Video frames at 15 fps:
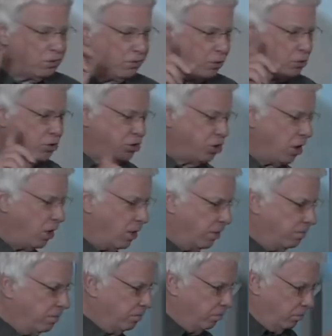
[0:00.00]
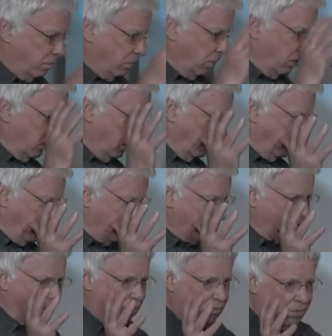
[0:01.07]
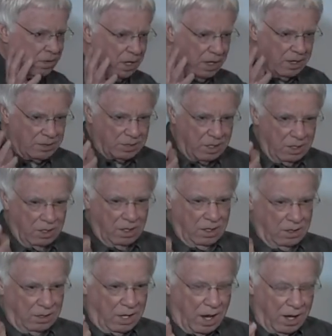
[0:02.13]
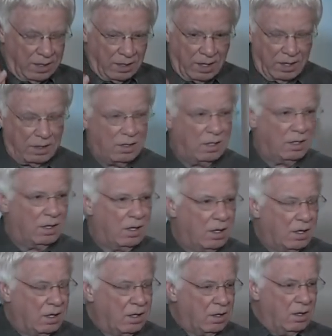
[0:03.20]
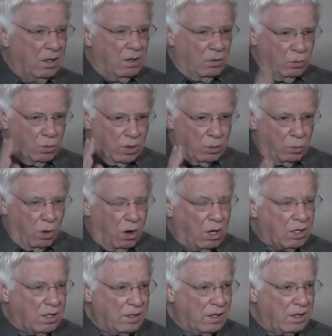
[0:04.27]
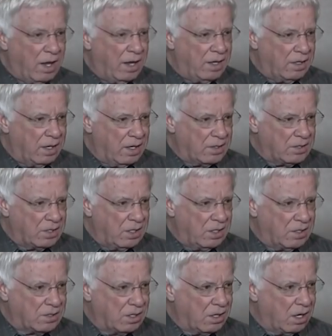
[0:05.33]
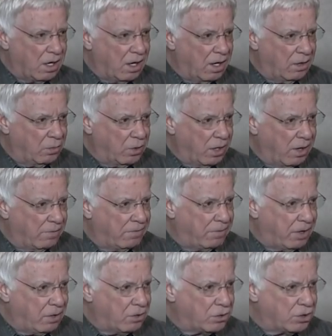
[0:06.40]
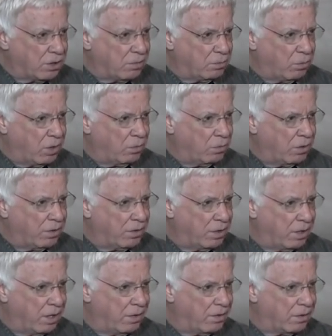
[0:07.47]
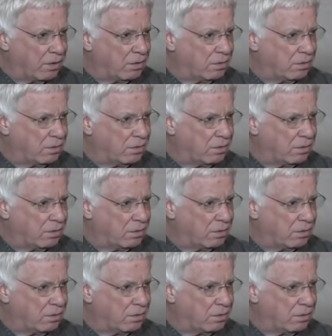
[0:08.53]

1 John, the epistle, as a, a guideline, we walk in the light as he is in the light, we have fellowship one with another.